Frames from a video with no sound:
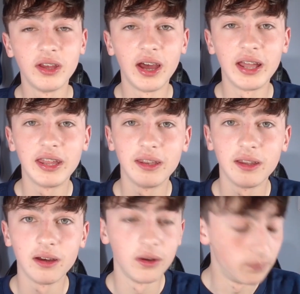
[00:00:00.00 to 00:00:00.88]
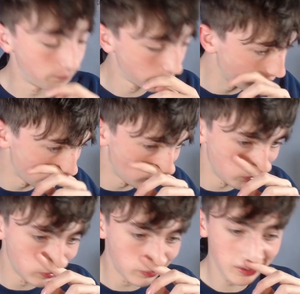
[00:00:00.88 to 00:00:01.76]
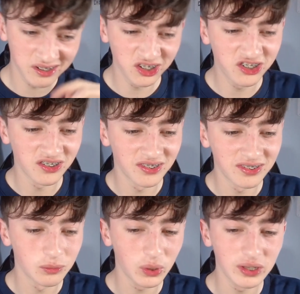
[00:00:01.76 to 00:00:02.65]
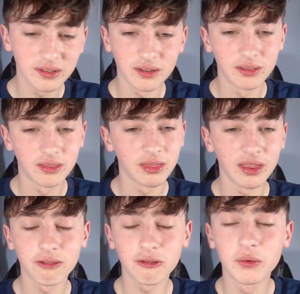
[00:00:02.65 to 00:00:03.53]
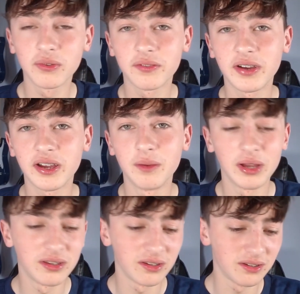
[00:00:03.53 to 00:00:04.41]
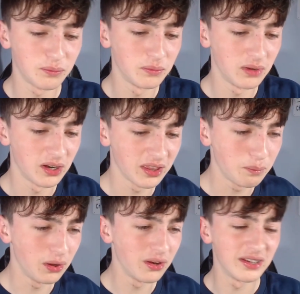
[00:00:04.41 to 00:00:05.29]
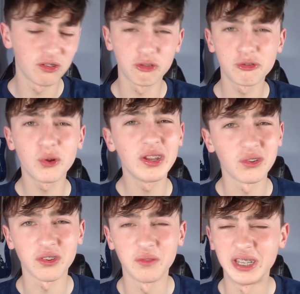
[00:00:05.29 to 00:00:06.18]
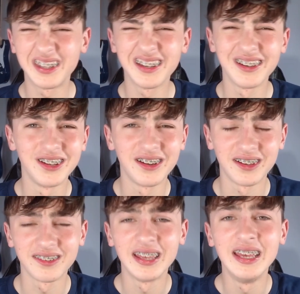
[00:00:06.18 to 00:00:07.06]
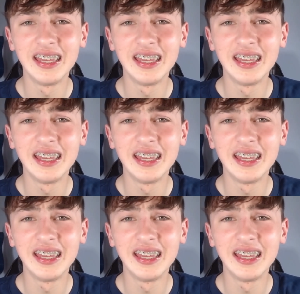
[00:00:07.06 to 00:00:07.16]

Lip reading: And then Christensen he threw himself at it, but ended up, I think, pulling his groin or something. Didn't look nice.